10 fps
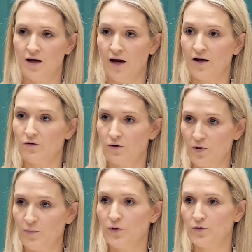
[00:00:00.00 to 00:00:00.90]
And there are
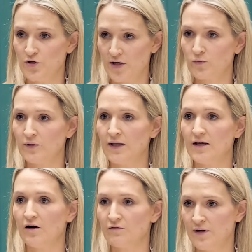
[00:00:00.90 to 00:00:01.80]
people who
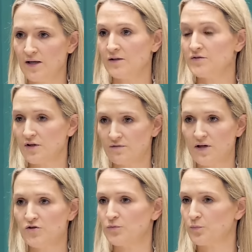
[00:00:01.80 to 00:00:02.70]
genuinely are fleeing
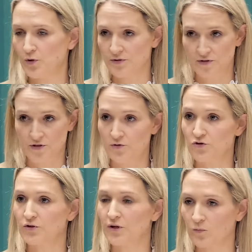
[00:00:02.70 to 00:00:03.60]
starvation,
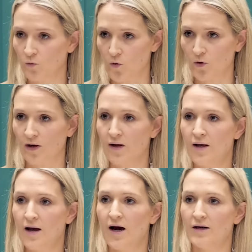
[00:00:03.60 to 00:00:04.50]
persecution and war.
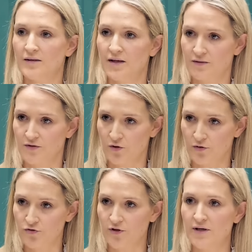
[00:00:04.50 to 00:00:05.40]
And I think as a
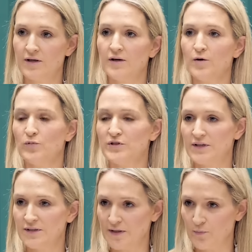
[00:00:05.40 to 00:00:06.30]
country,
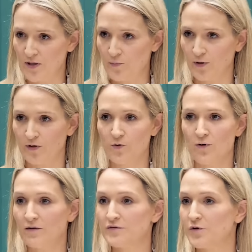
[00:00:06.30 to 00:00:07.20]
particularly people
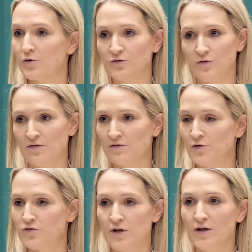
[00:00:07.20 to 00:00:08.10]
who have sought
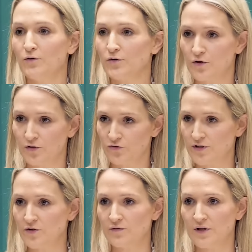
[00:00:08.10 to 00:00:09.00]
refuge in other
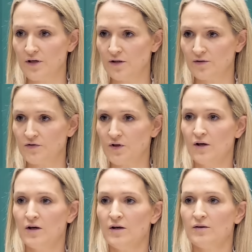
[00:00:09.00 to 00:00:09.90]
countries over the years,
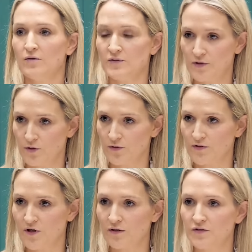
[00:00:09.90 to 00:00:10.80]
there is an
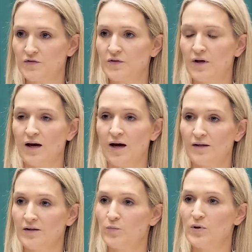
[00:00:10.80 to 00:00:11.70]
onus on us.
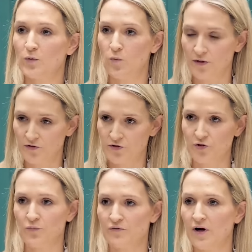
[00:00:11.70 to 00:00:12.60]
And I think people want
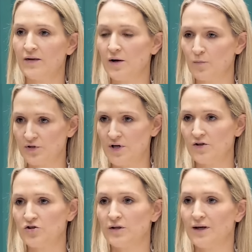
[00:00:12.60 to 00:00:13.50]
to provide that
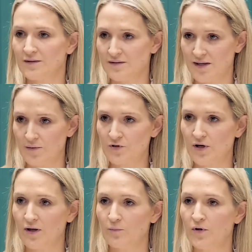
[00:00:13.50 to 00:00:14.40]
protection at the same
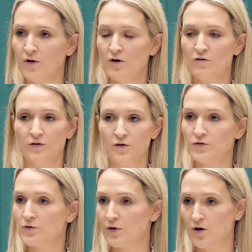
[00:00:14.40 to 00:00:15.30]
time for
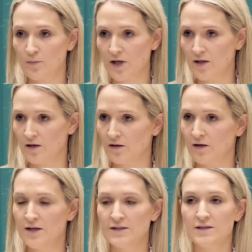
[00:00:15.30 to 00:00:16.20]
those who are coming
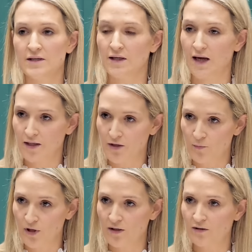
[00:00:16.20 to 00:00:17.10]
here seeking
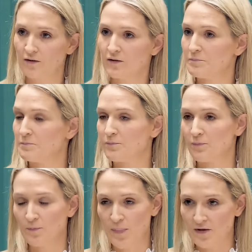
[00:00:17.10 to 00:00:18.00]
economic
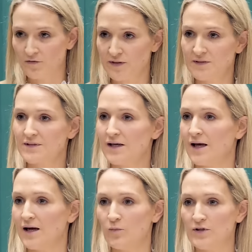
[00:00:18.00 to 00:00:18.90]
benefits.
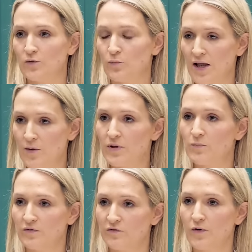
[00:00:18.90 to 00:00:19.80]
And we don't blame
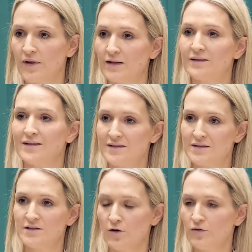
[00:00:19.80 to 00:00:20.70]
people for that.
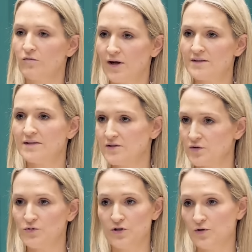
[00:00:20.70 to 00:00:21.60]
This is not the right
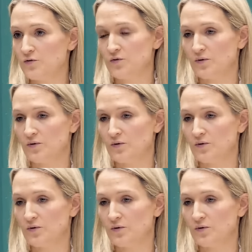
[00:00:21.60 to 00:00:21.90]
system to use.